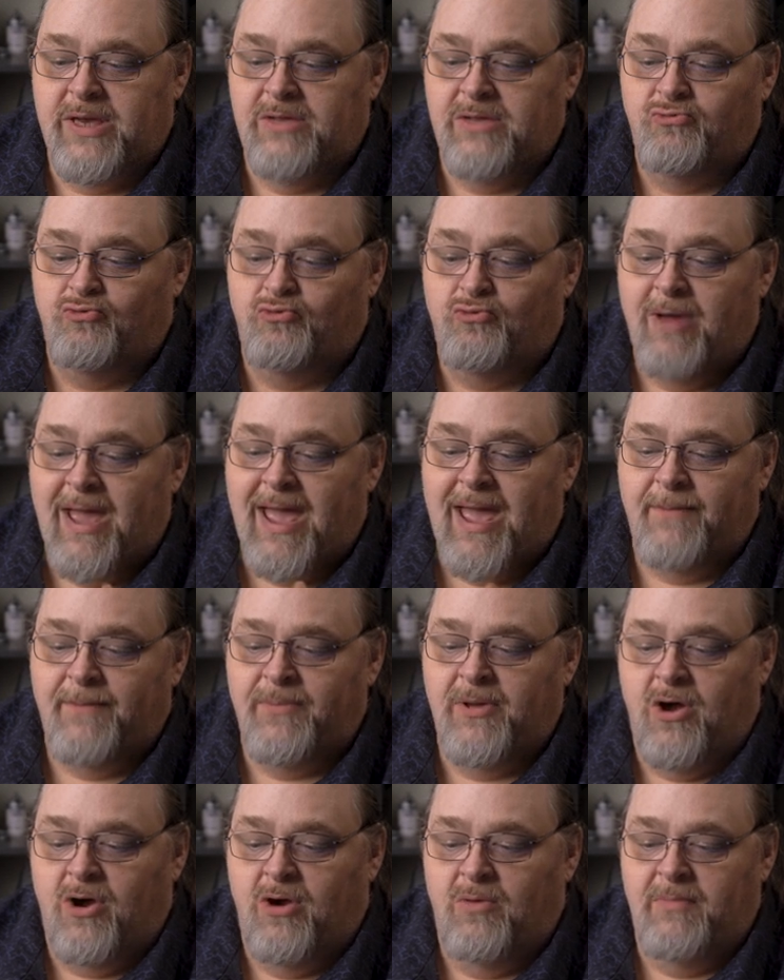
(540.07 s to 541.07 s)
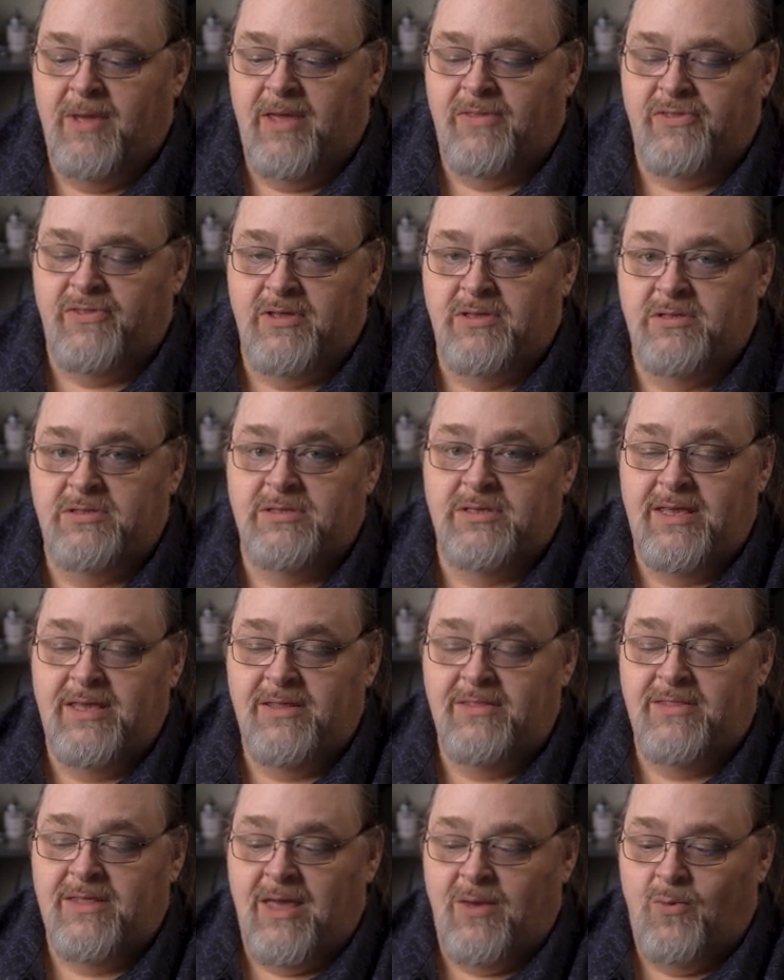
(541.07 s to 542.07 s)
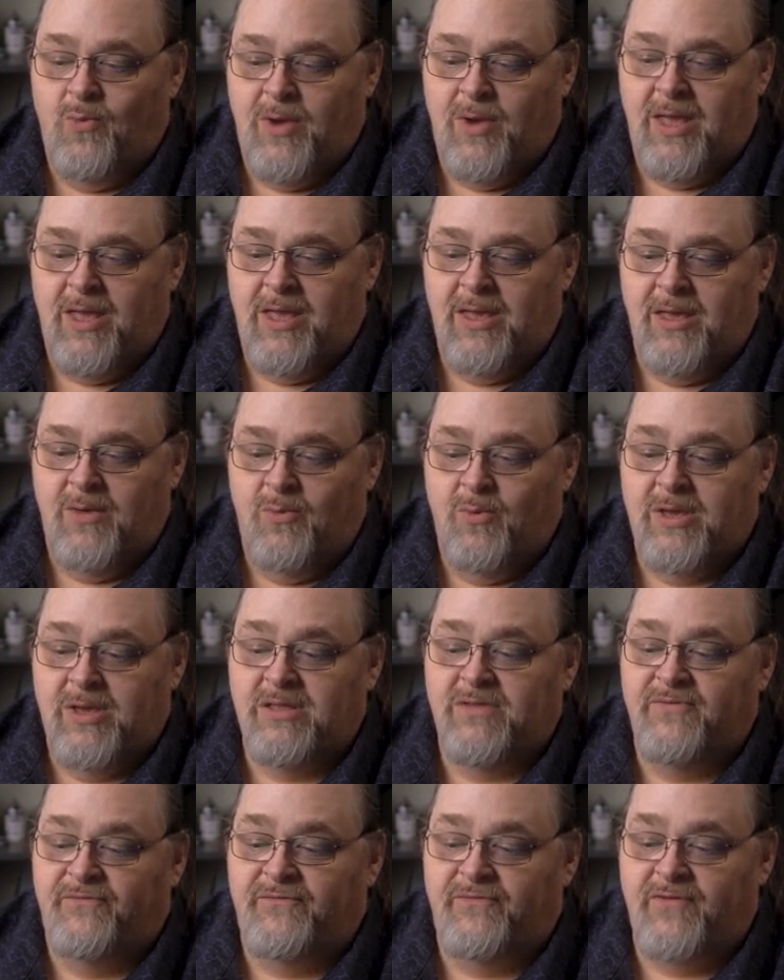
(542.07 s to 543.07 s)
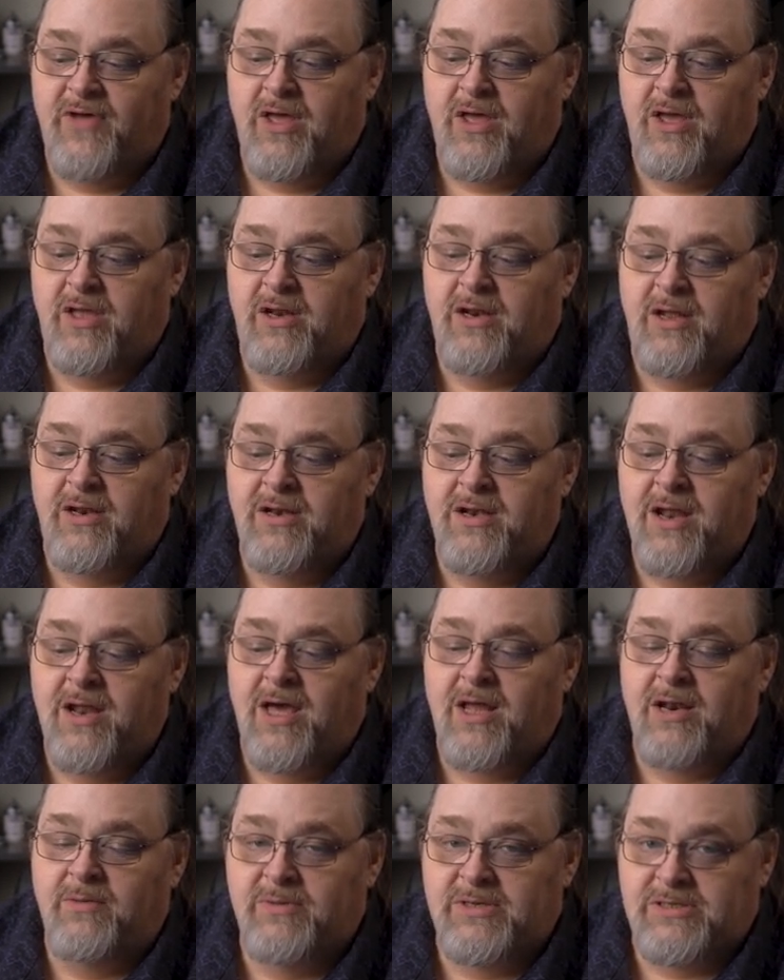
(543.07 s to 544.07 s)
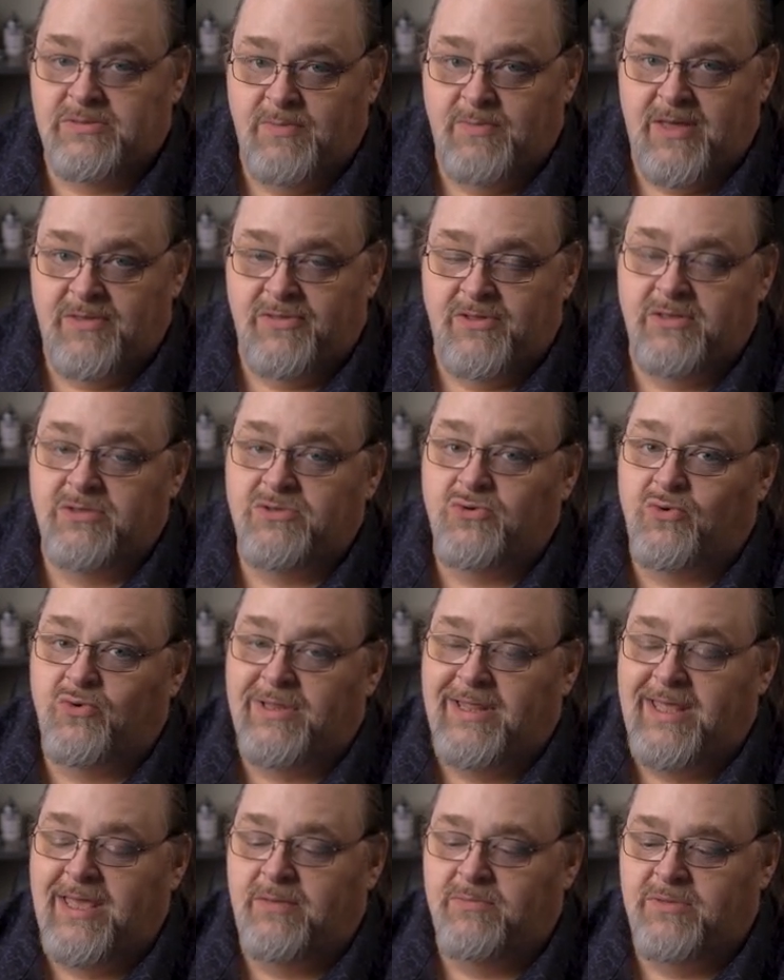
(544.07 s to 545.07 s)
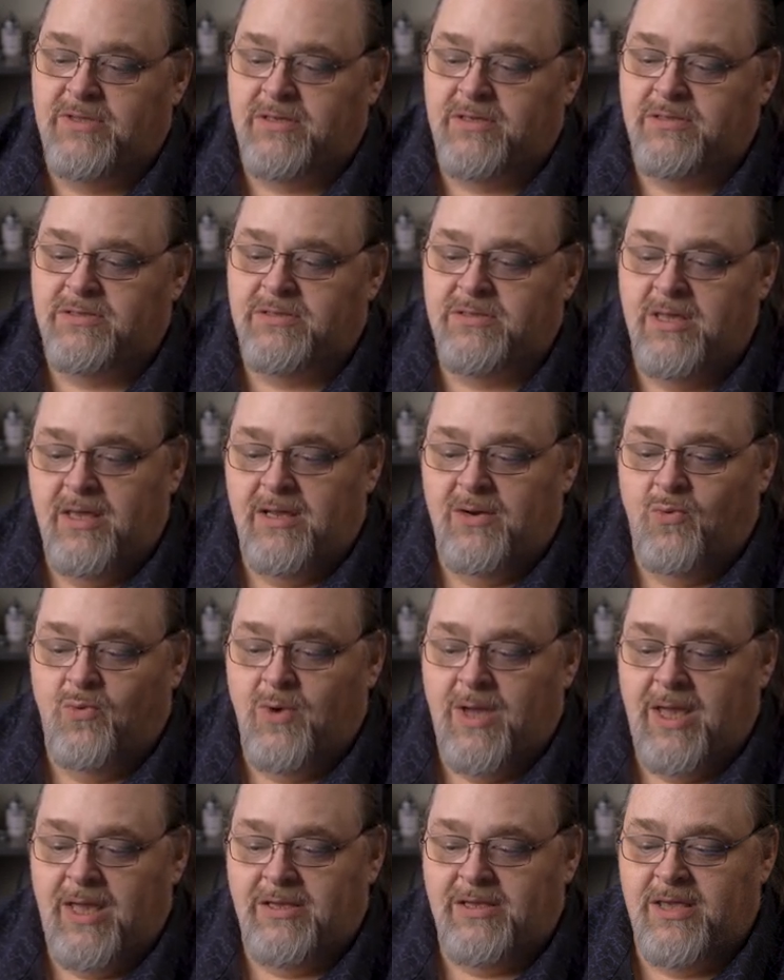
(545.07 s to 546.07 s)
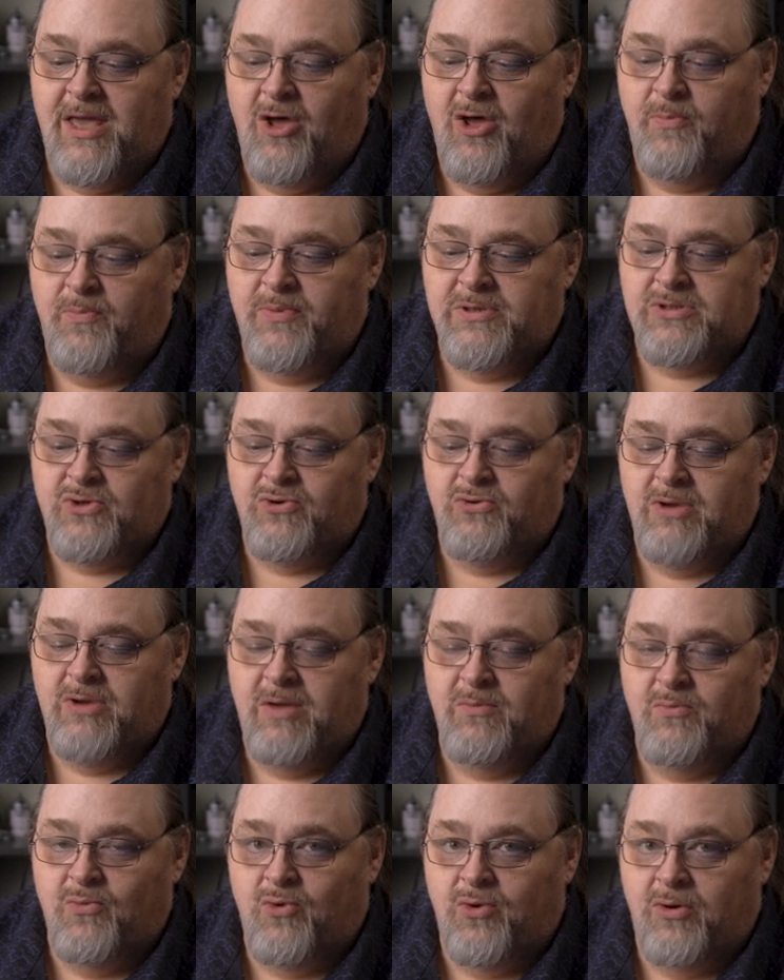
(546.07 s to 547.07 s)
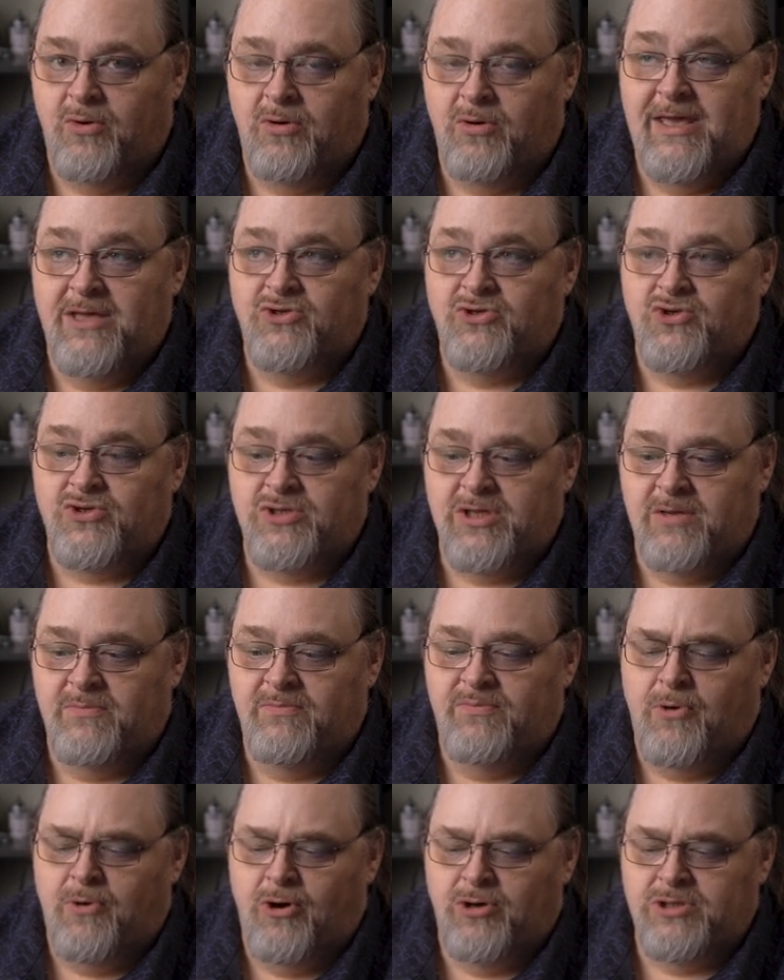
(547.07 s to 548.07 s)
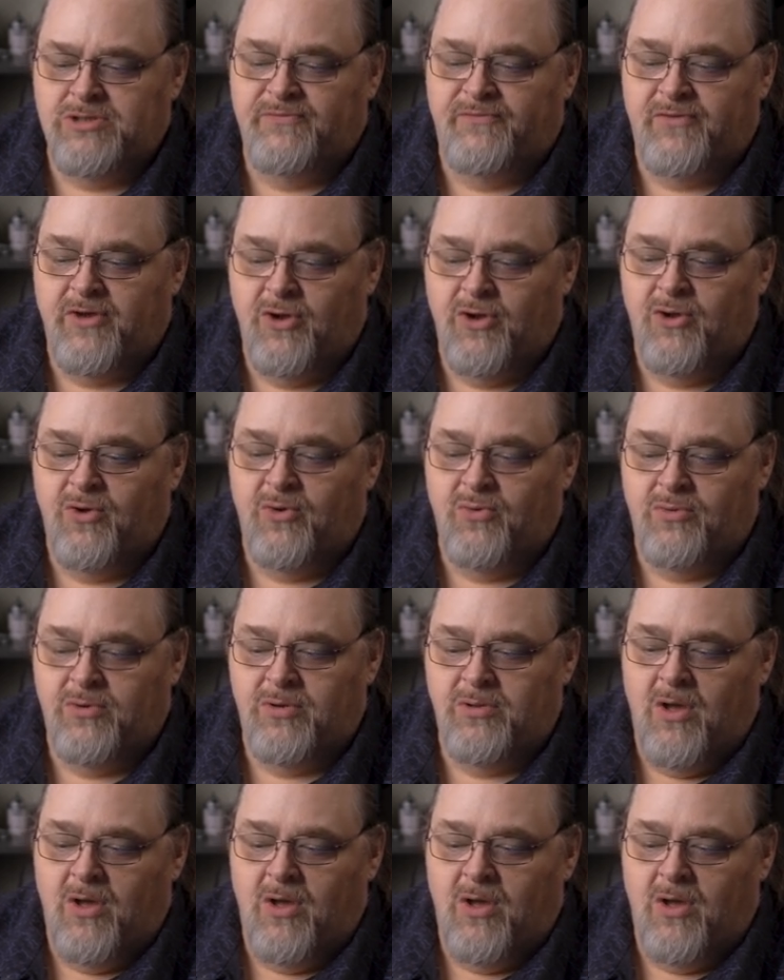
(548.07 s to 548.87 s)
can wrap our methods in that way. And we can define anonymous methods or lambdas in a way to help us create more interesting parts of code.